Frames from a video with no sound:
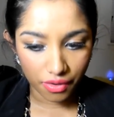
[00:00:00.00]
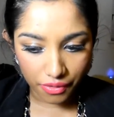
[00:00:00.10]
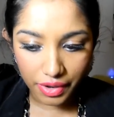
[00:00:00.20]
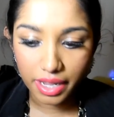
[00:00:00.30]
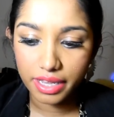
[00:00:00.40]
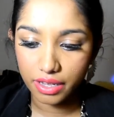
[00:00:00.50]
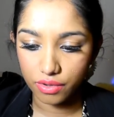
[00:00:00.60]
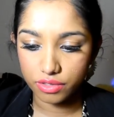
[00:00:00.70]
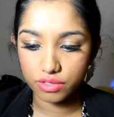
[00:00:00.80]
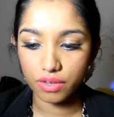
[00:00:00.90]
really
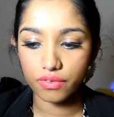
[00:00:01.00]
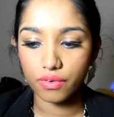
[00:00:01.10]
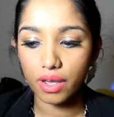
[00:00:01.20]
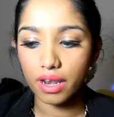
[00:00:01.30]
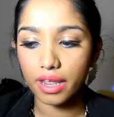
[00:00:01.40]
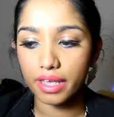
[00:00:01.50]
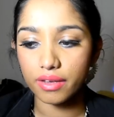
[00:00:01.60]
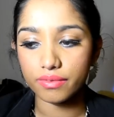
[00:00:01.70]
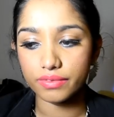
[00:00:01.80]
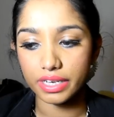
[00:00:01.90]
good so if you are like
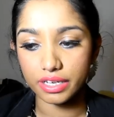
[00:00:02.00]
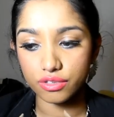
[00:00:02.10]
willing